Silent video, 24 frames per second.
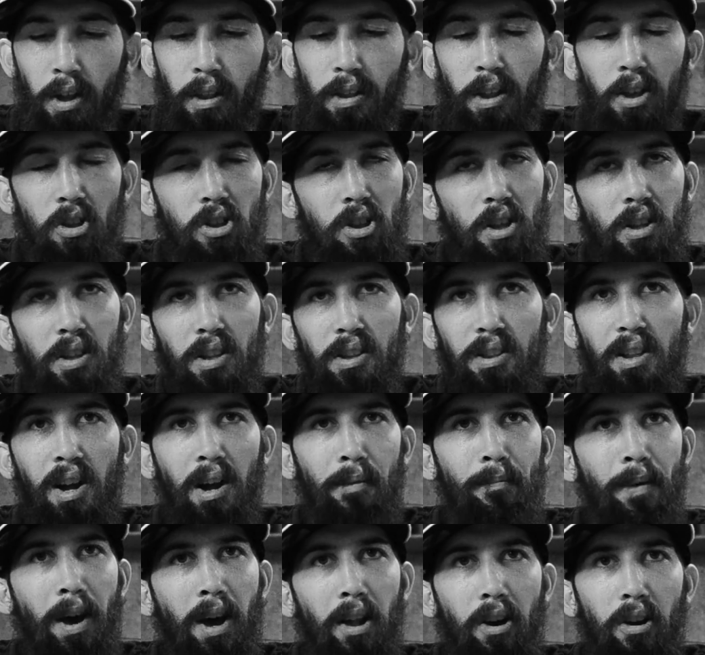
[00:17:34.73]
This shit does
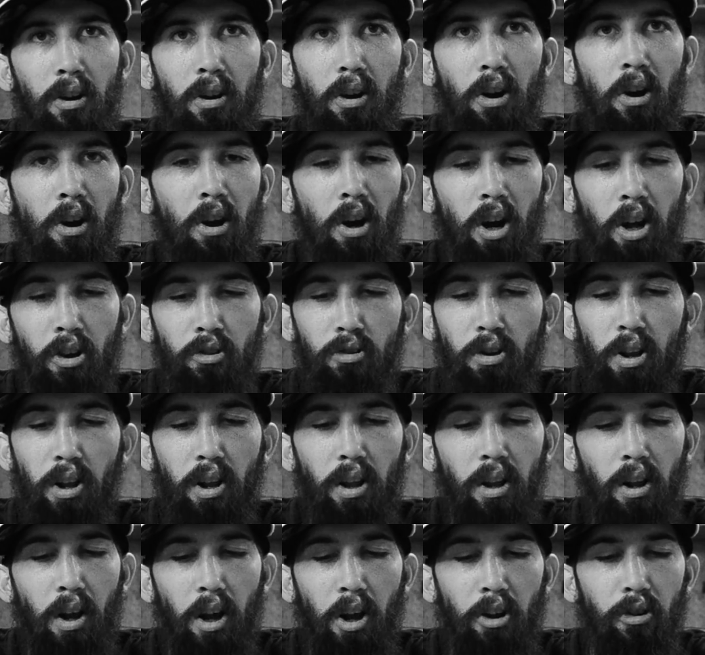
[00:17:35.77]
not matter. Our 100
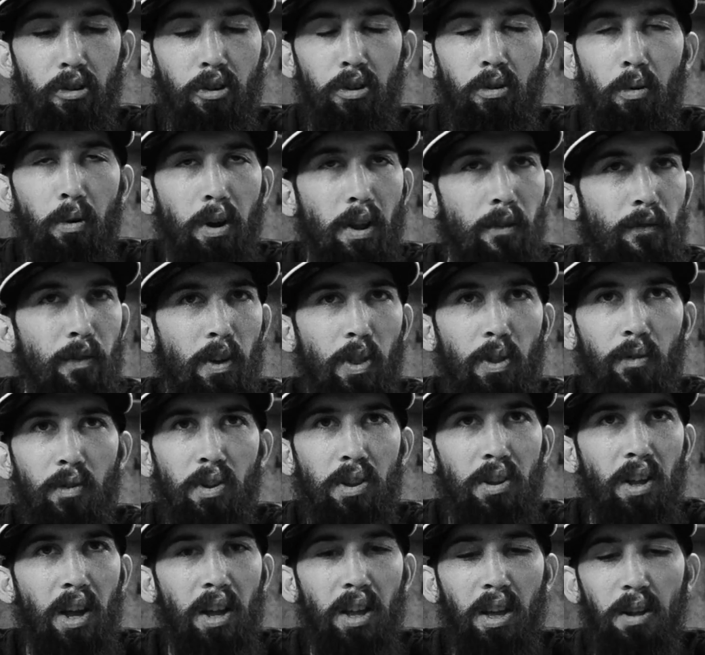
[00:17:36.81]
and 125th of a
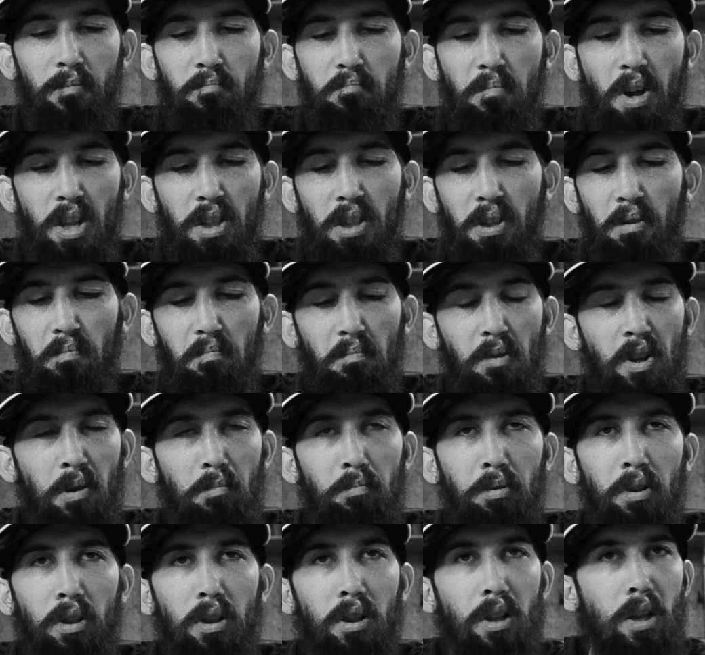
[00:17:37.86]
second, that's
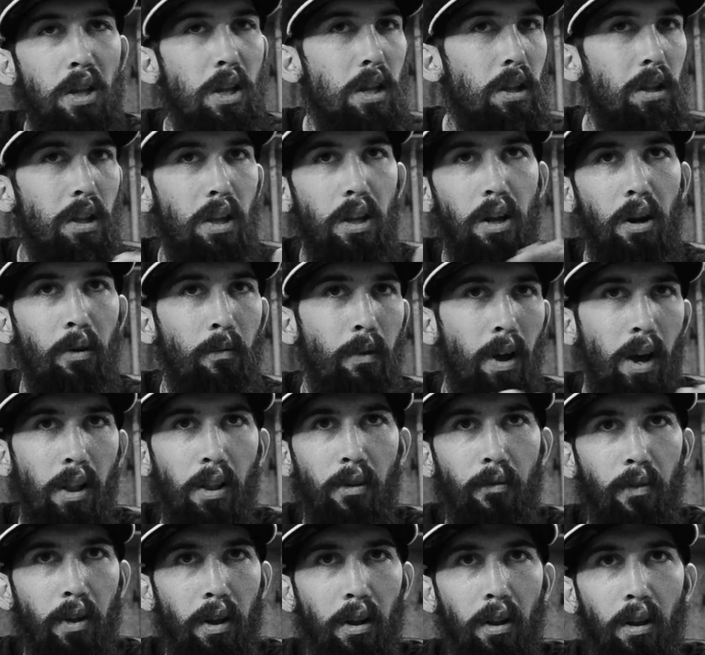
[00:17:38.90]
completely
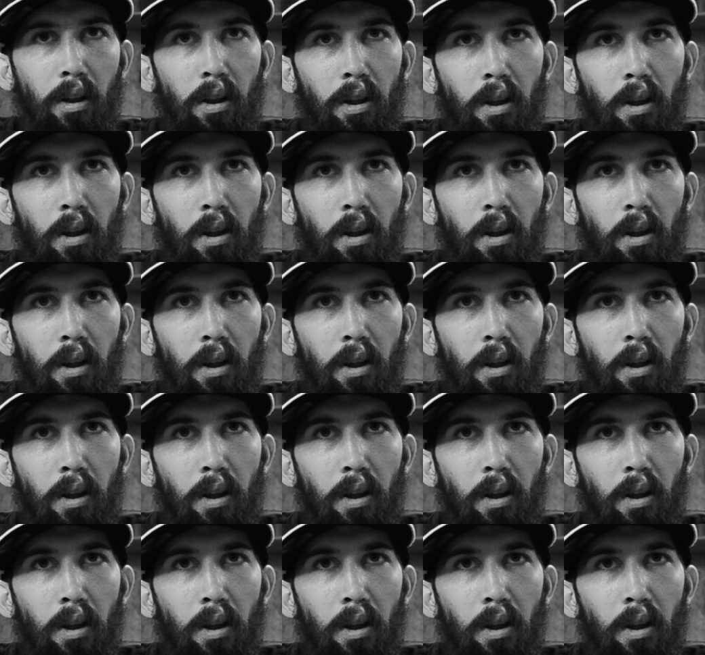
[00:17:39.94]
irrelevant,